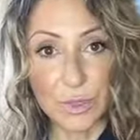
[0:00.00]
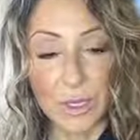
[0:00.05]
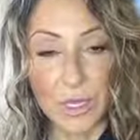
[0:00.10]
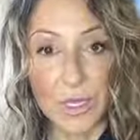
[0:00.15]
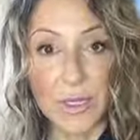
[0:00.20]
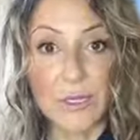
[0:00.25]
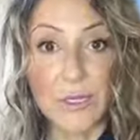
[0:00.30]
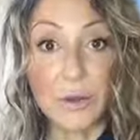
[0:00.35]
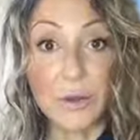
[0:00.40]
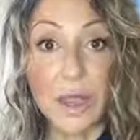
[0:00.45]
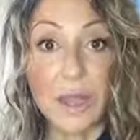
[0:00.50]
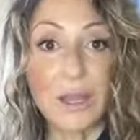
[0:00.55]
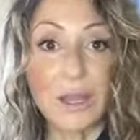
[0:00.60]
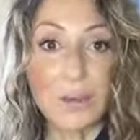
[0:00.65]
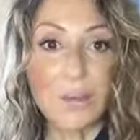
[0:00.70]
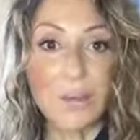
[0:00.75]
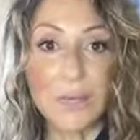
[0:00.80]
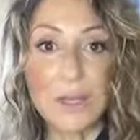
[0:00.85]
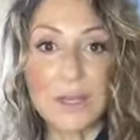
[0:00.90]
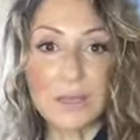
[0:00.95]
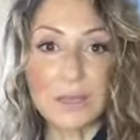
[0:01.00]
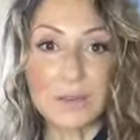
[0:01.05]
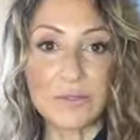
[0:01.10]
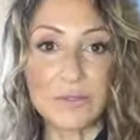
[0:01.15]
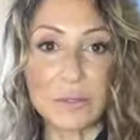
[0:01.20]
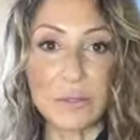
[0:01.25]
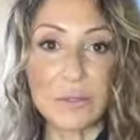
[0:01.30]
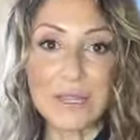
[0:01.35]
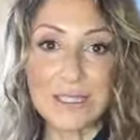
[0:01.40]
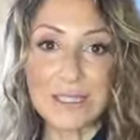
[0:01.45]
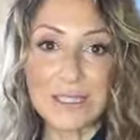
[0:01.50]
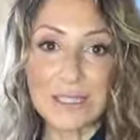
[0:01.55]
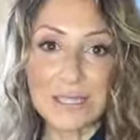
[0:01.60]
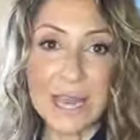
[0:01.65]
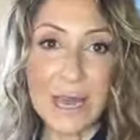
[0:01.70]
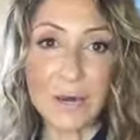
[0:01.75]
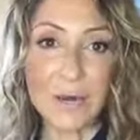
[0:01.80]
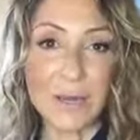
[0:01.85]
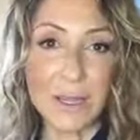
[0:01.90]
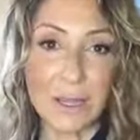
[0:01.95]
Is there any piece of you that's
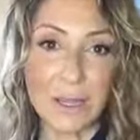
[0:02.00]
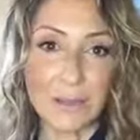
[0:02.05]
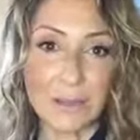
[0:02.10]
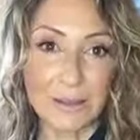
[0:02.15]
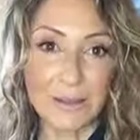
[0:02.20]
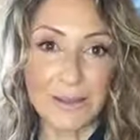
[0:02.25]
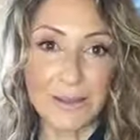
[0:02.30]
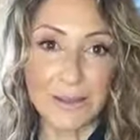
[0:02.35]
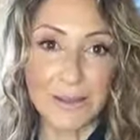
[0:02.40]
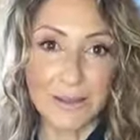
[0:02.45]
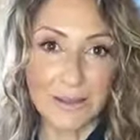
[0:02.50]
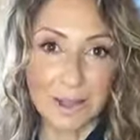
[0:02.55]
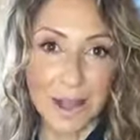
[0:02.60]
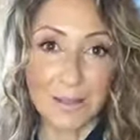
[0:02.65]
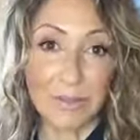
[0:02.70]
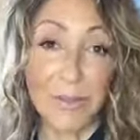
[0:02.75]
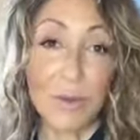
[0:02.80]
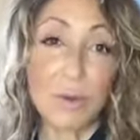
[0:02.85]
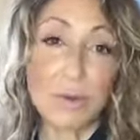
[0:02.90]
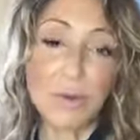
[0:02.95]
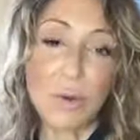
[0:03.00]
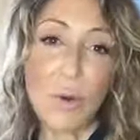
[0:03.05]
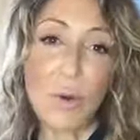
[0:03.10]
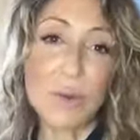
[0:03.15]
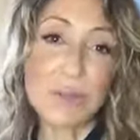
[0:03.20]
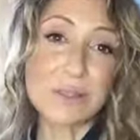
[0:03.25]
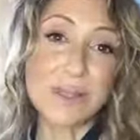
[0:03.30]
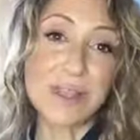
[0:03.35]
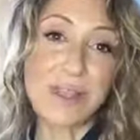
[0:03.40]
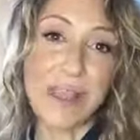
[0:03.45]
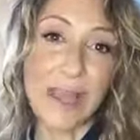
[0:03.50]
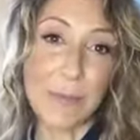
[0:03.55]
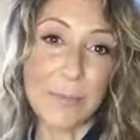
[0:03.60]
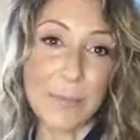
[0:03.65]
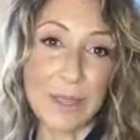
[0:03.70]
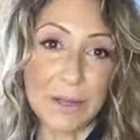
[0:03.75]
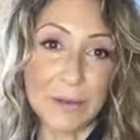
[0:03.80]
doubting that those goals can happen?